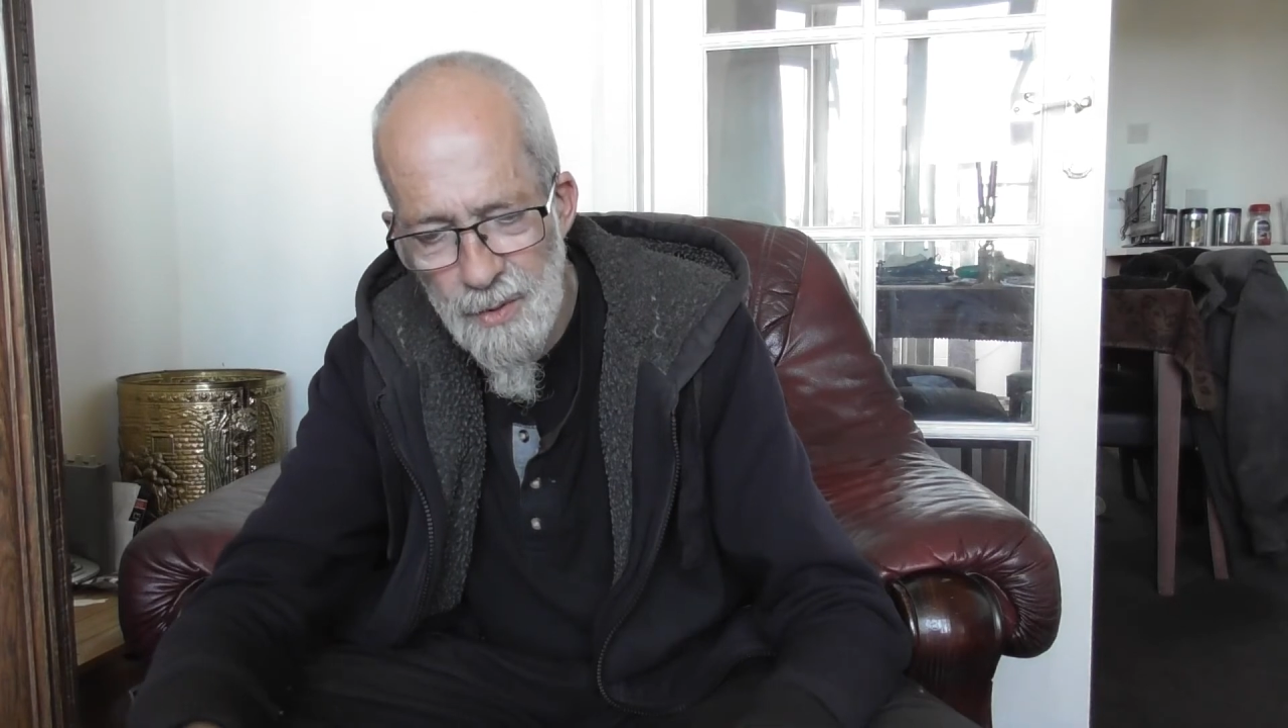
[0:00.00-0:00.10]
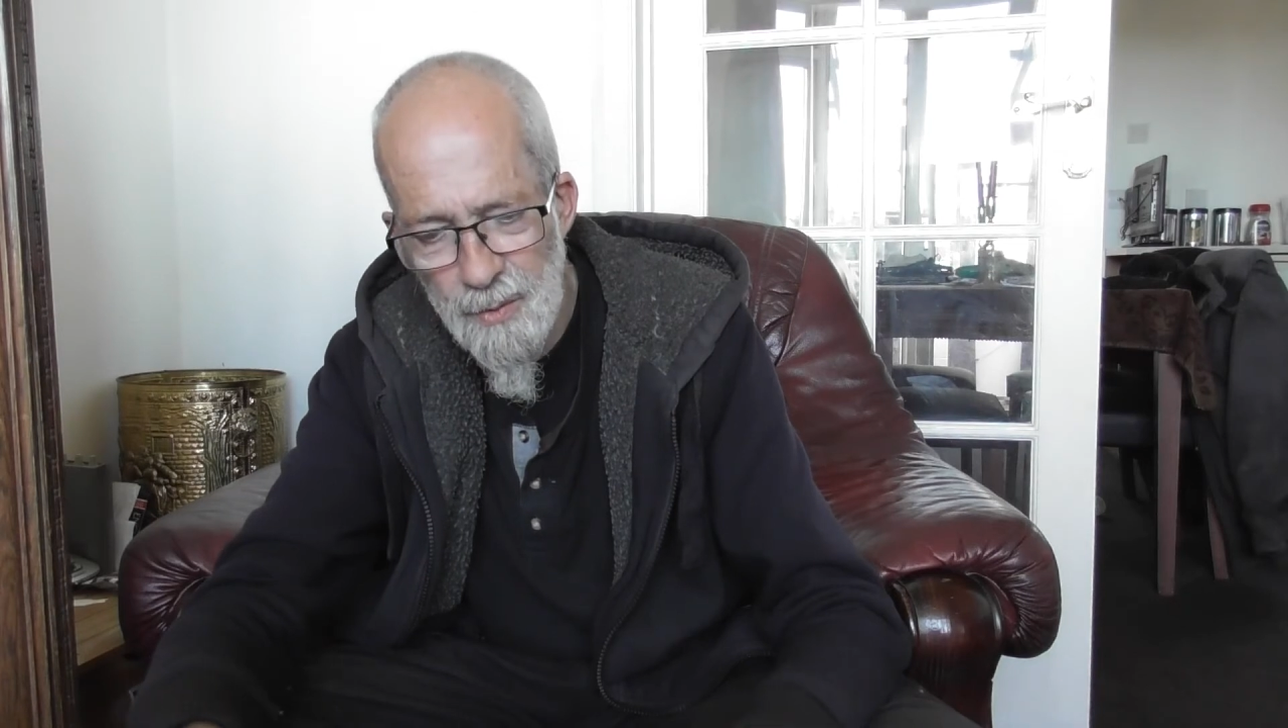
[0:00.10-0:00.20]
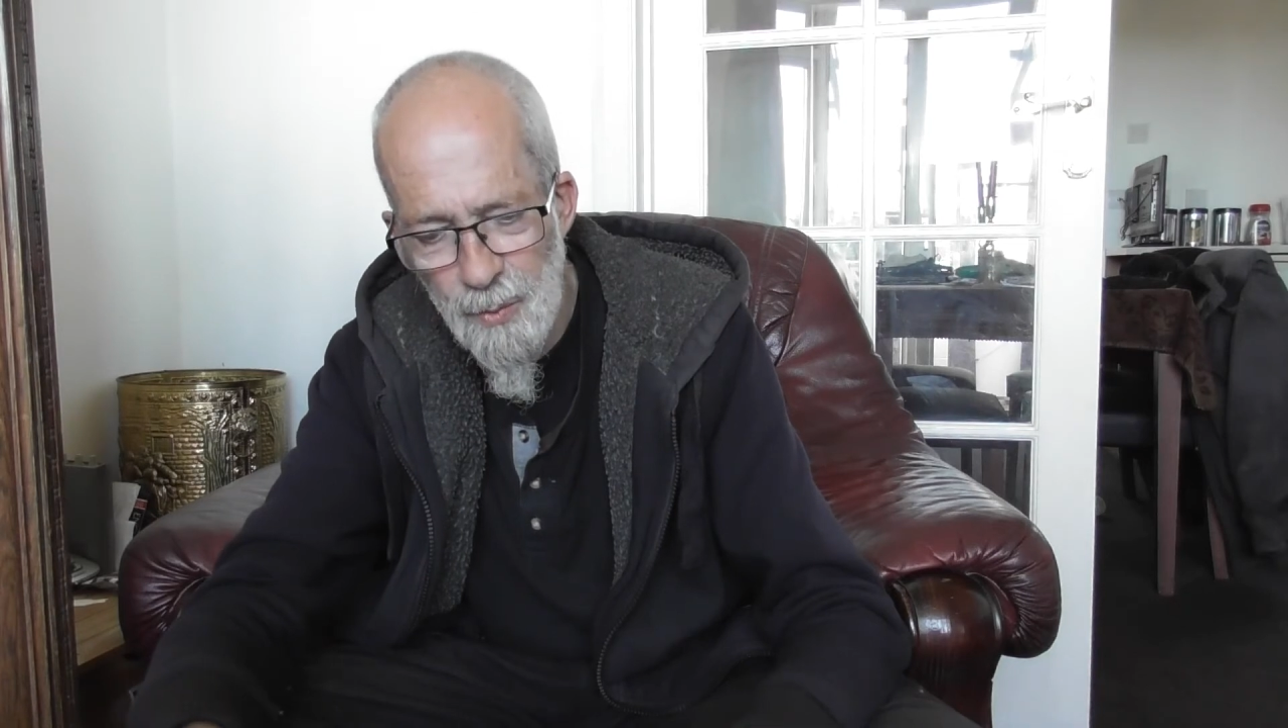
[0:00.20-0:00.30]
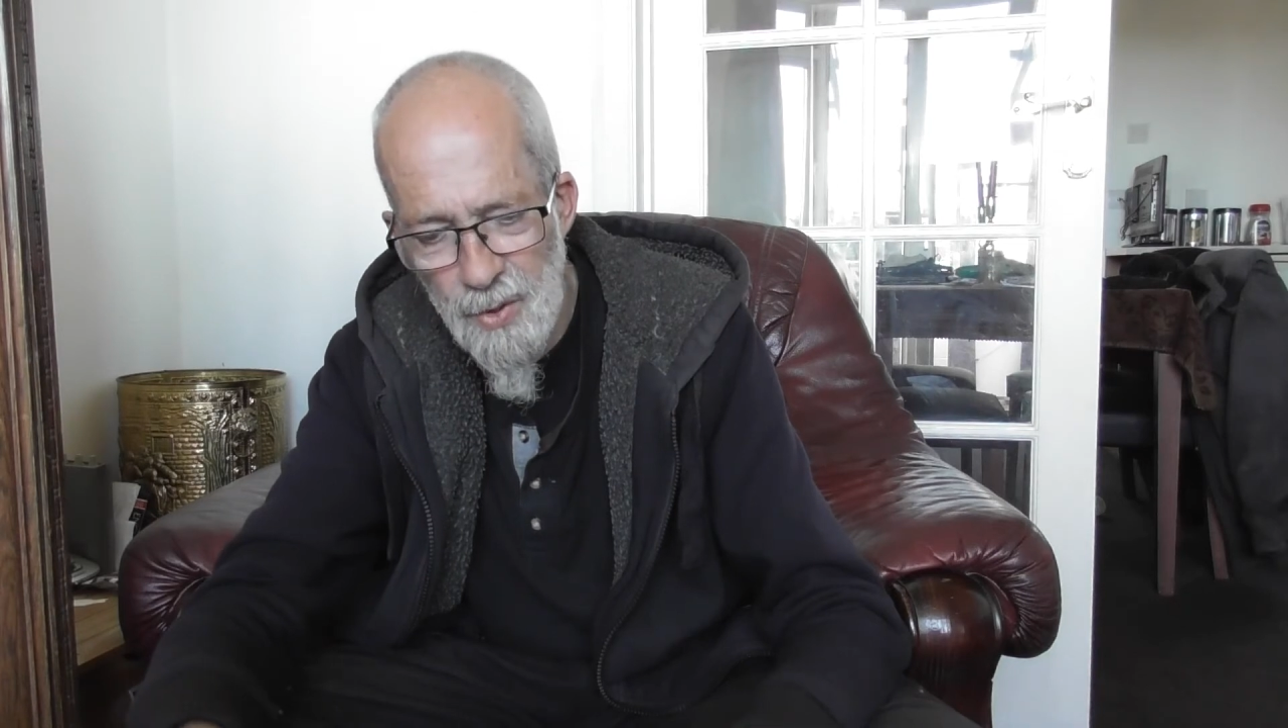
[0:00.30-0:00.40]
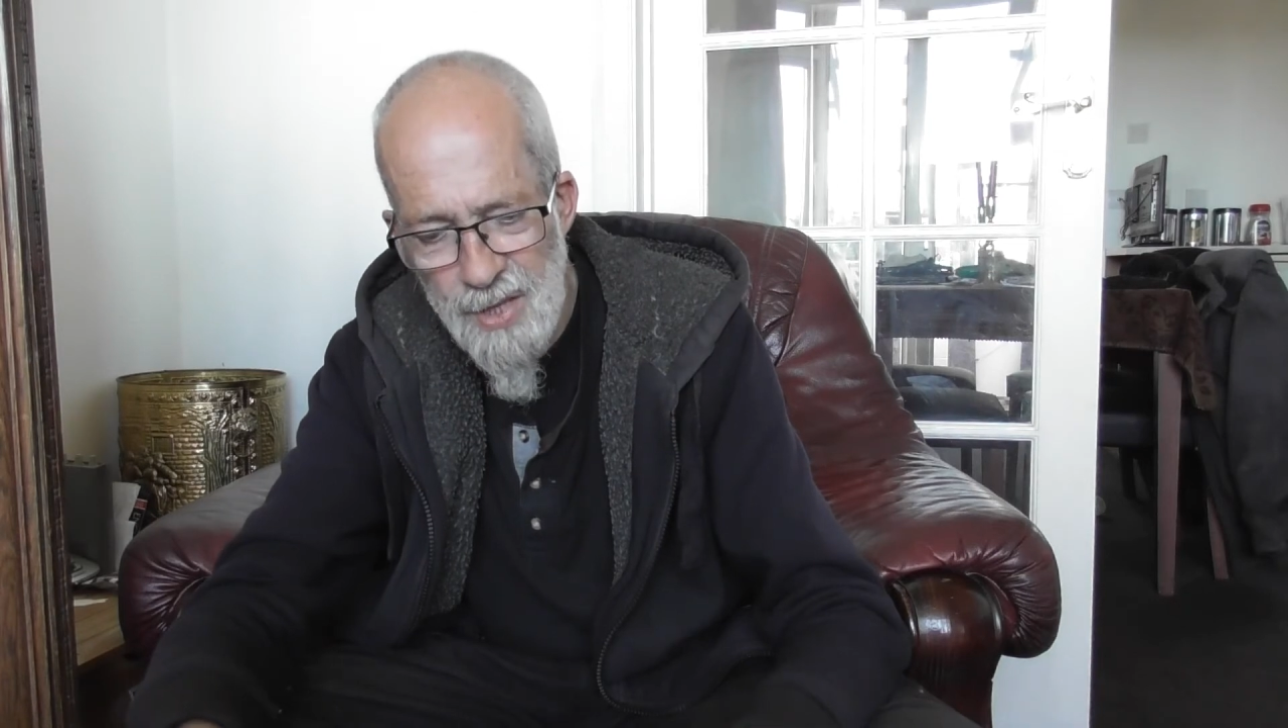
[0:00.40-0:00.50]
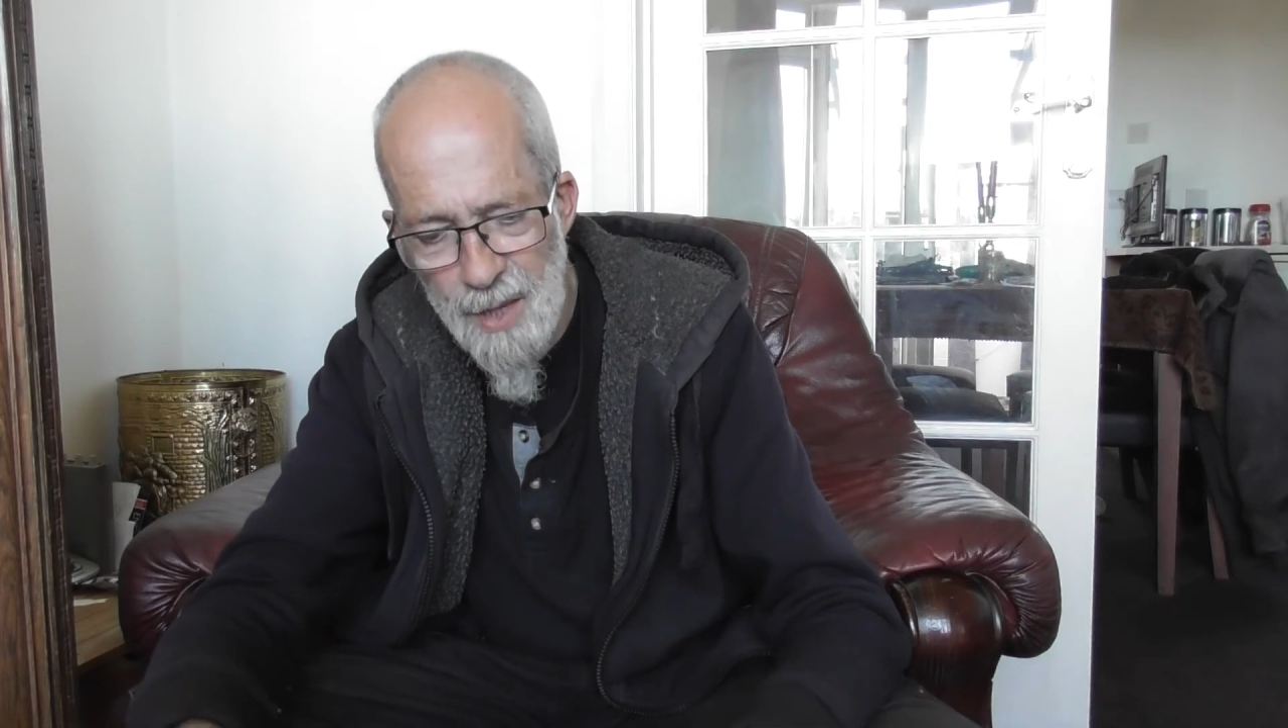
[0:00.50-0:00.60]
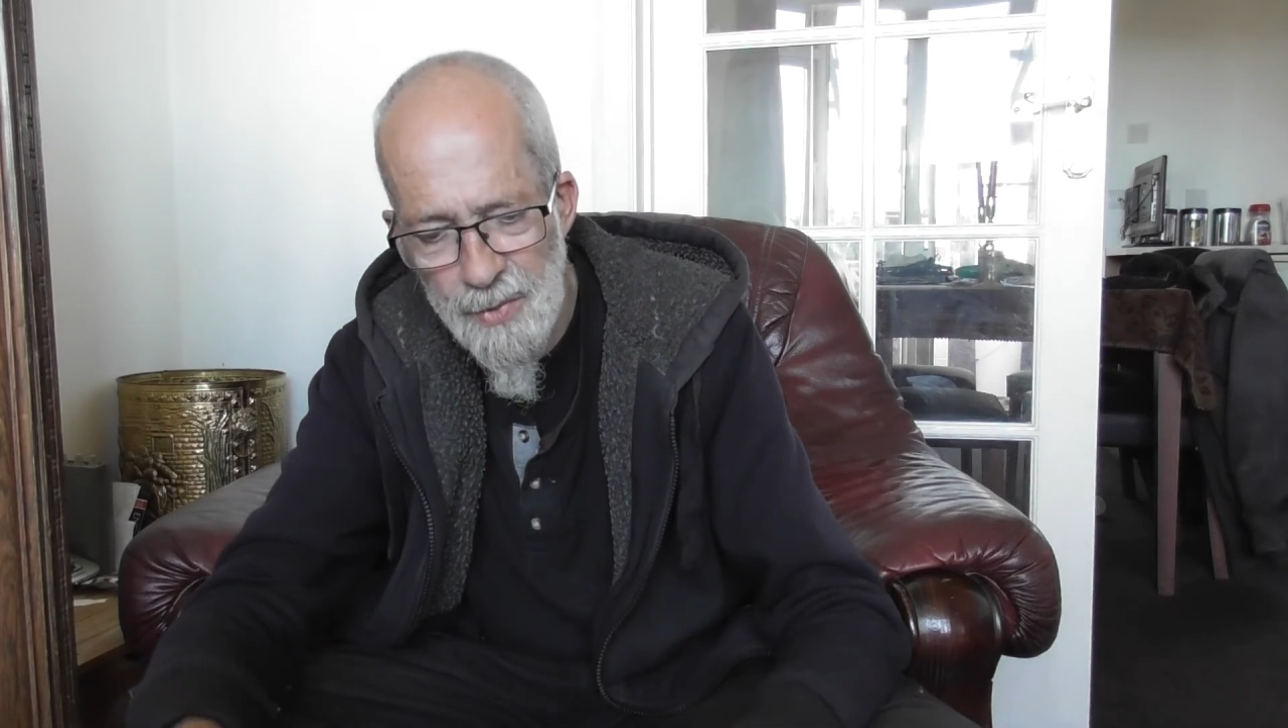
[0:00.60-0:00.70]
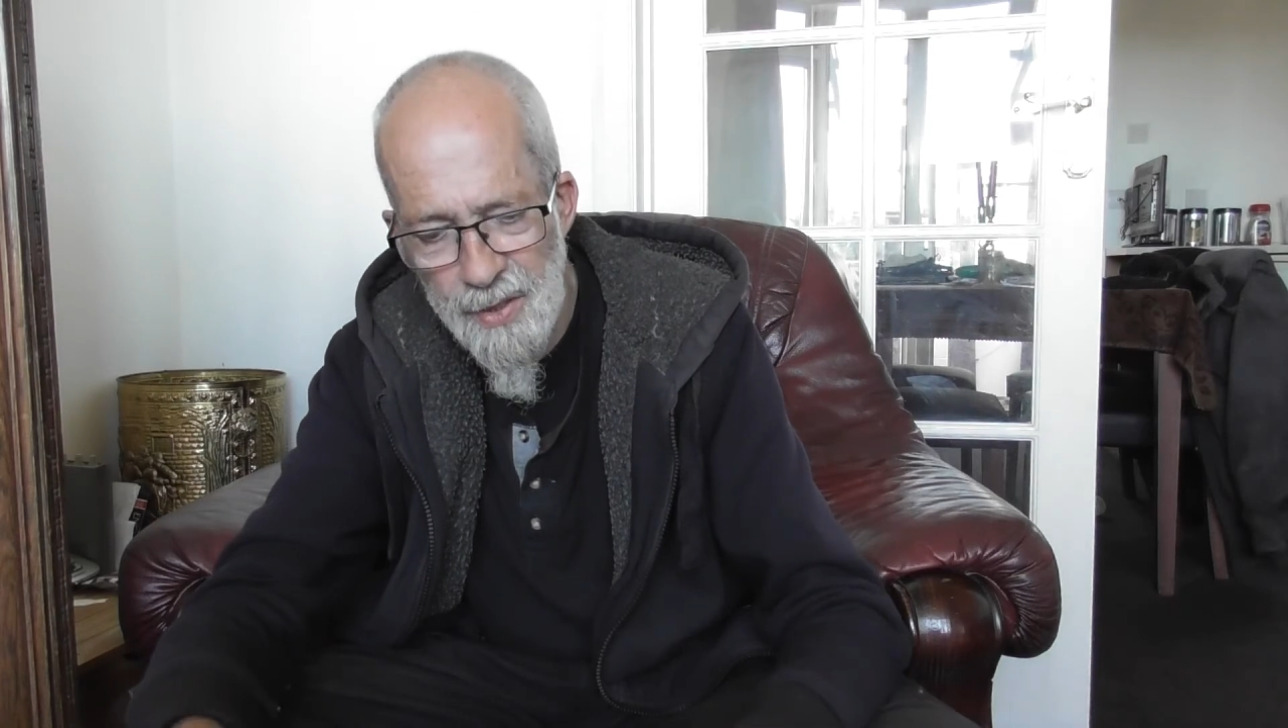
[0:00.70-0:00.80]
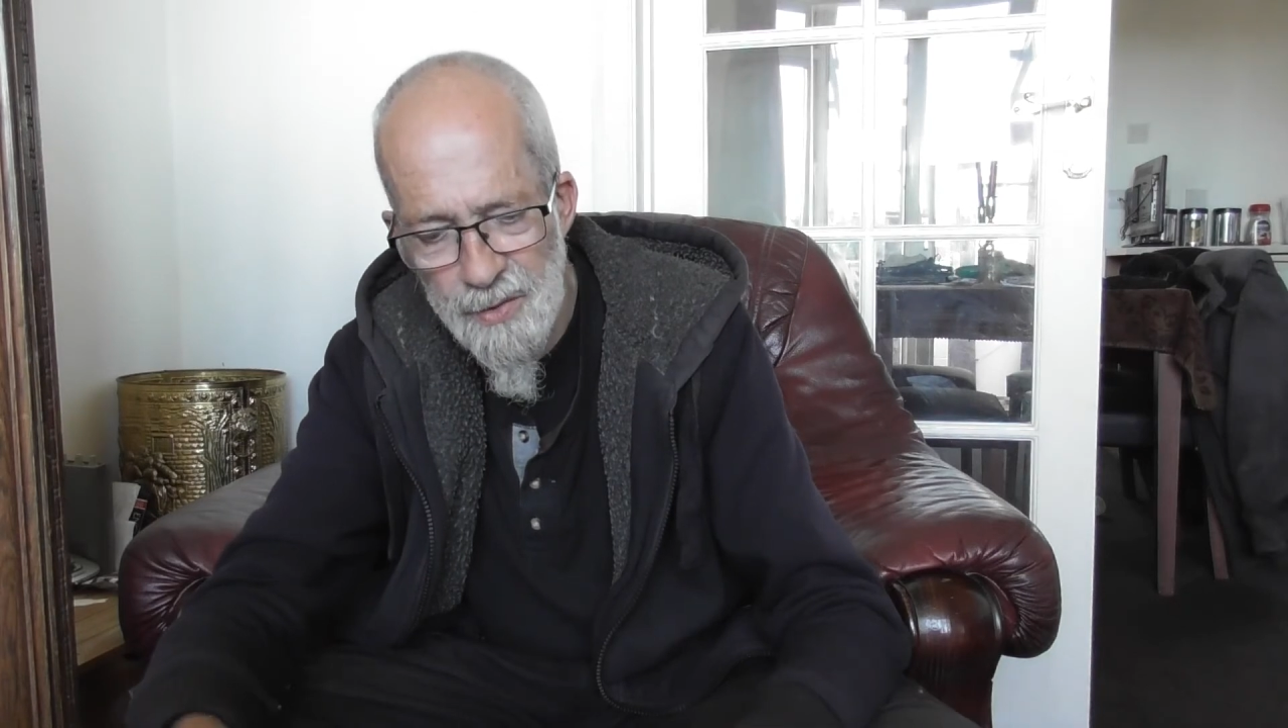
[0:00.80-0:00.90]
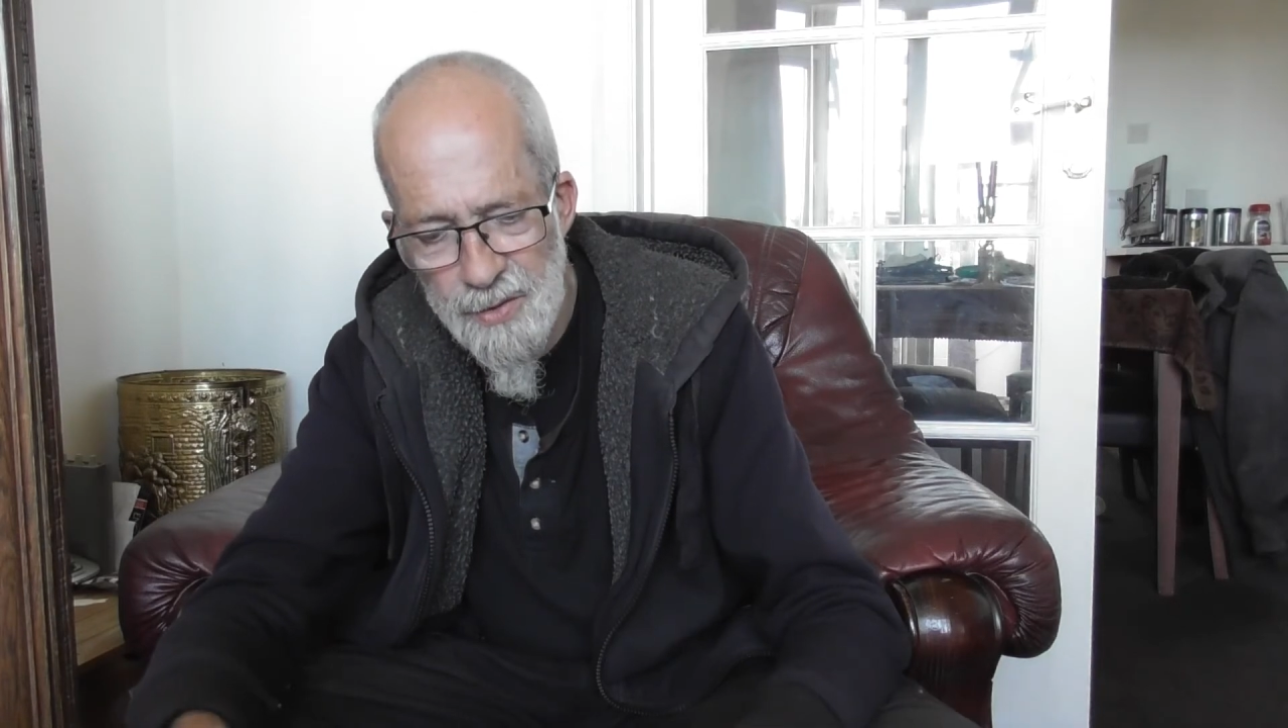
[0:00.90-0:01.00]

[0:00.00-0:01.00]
what's happened here